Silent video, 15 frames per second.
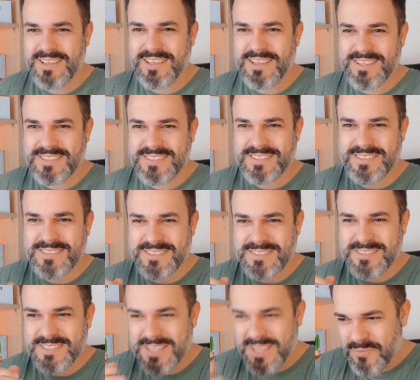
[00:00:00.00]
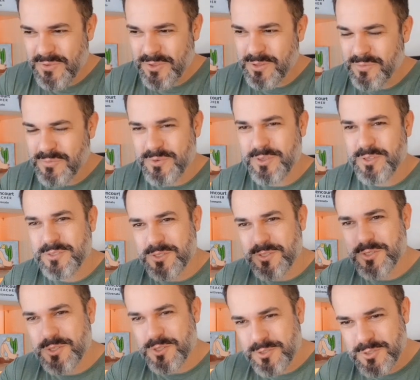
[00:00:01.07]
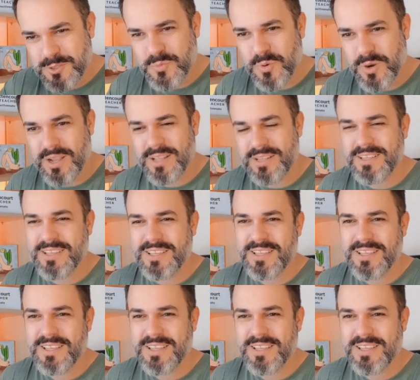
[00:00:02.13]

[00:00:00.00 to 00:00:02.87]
It's difficult for you to choose one